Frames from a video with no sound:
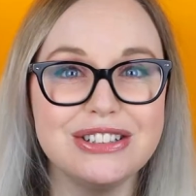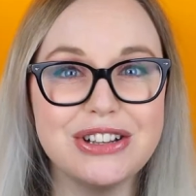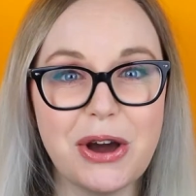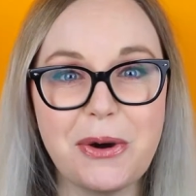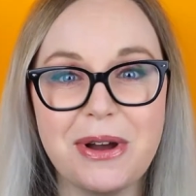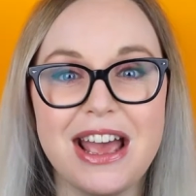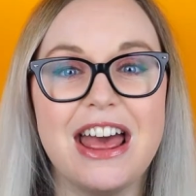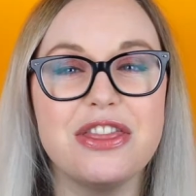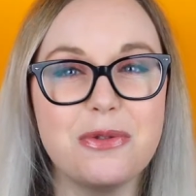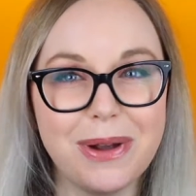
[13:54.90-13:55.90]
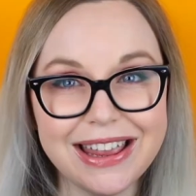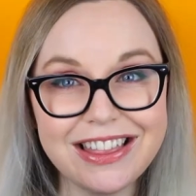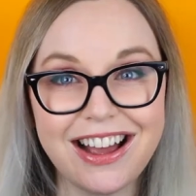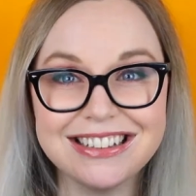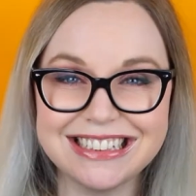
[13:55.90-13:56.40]
So the weight
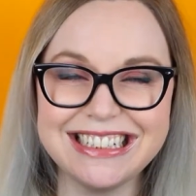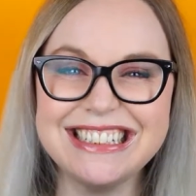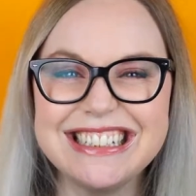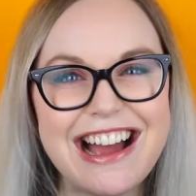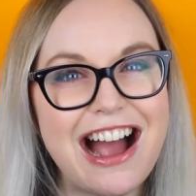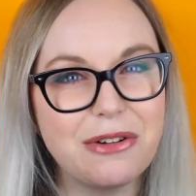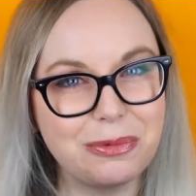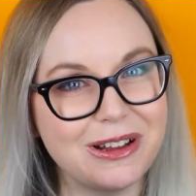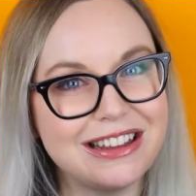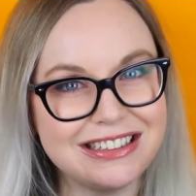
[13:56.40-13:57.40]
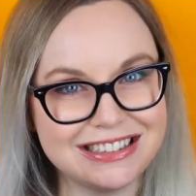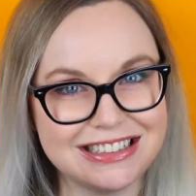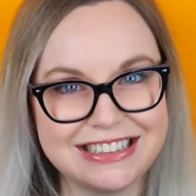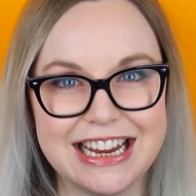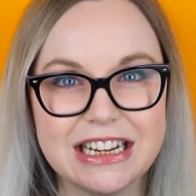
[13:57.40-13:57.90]
loss is not really
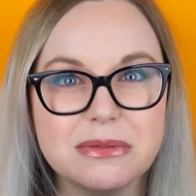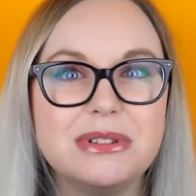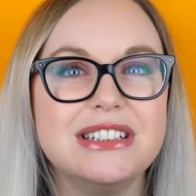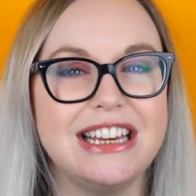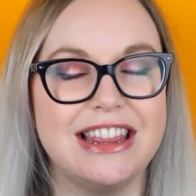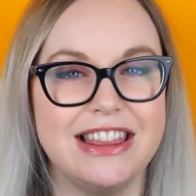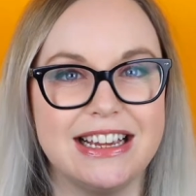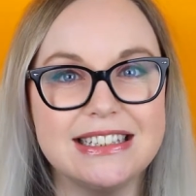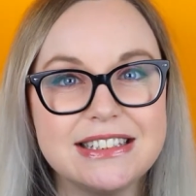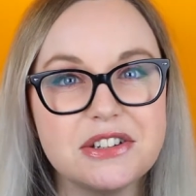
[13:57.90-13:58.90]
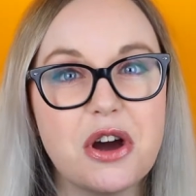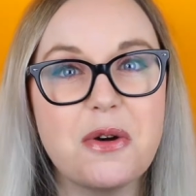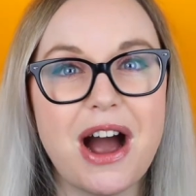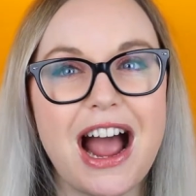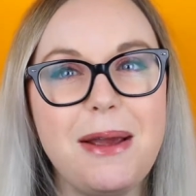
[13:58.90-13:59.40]
sustainable in this,
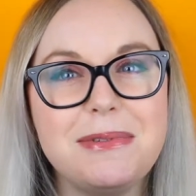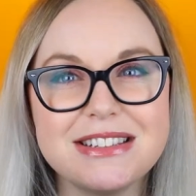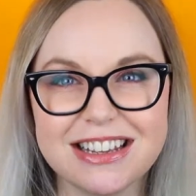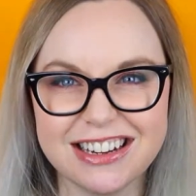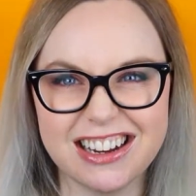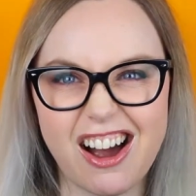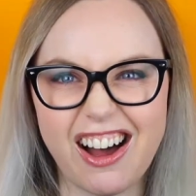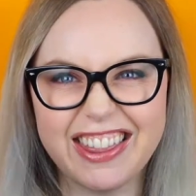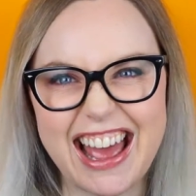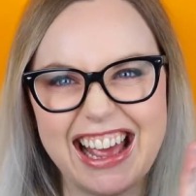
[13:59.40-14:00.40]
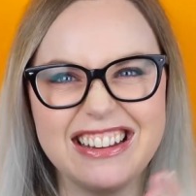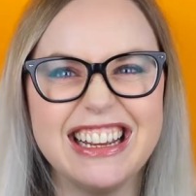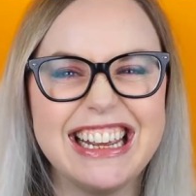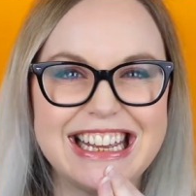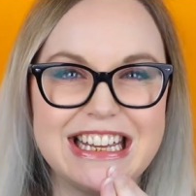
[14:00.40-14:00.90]
so I'm just gonna call that
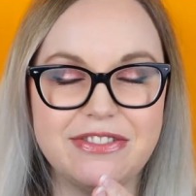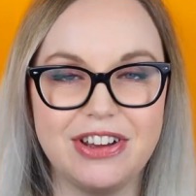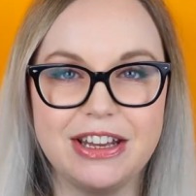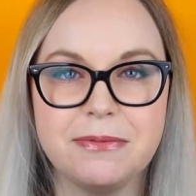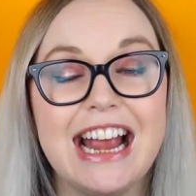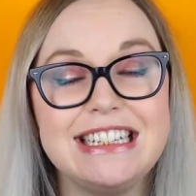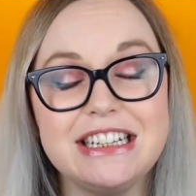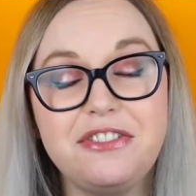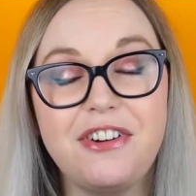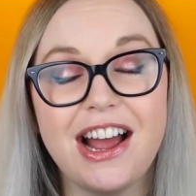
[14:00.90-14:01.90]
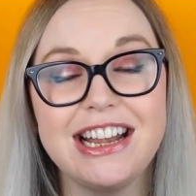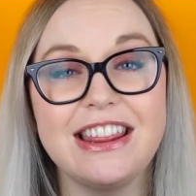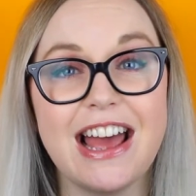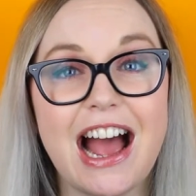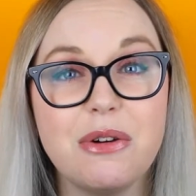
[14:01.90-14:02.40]
even. I did find
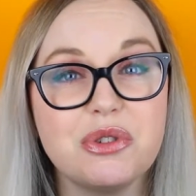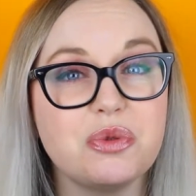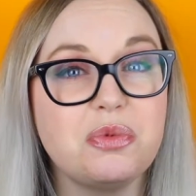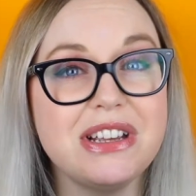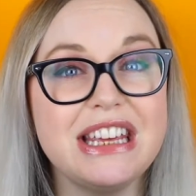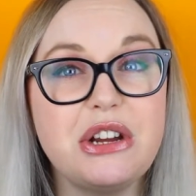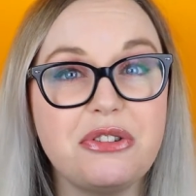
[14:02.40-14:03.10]
that I was really